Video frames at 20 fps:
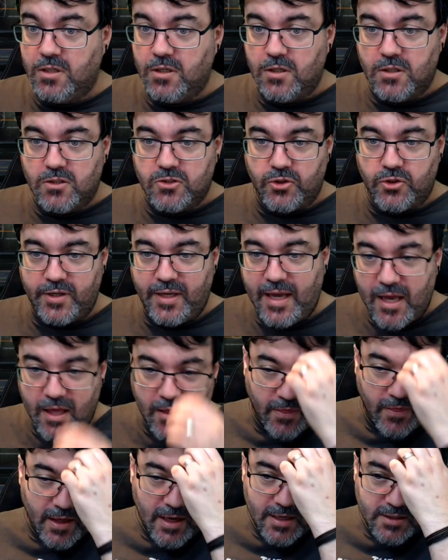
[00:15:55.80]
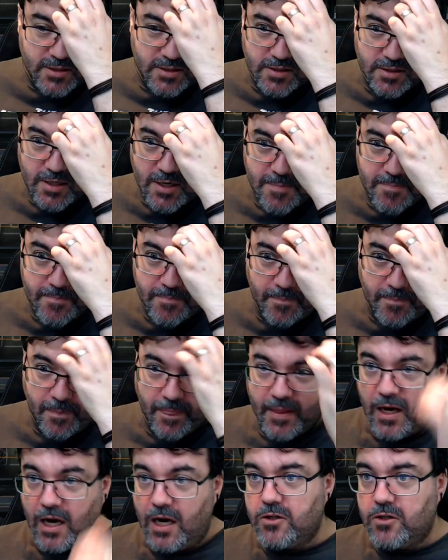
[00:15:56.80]
So yeah, that's
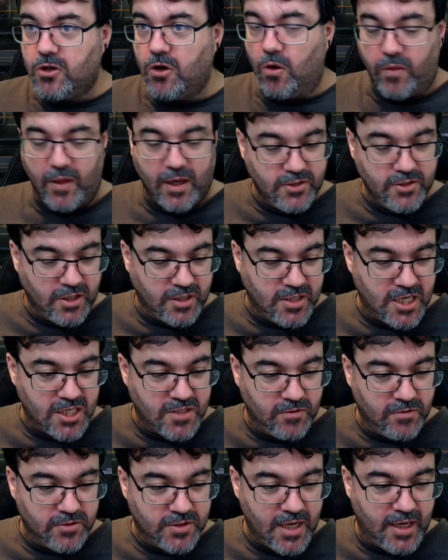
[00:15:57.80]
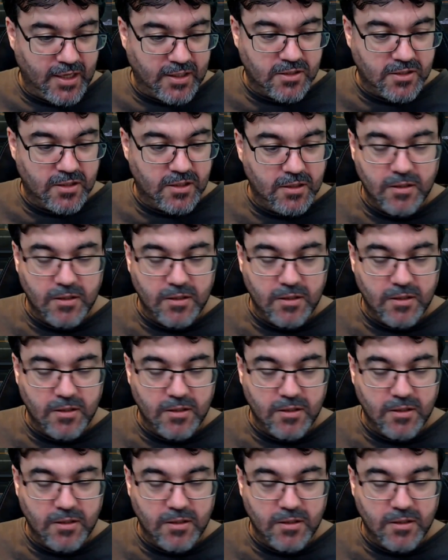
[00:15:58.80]
I'd call that a successful test.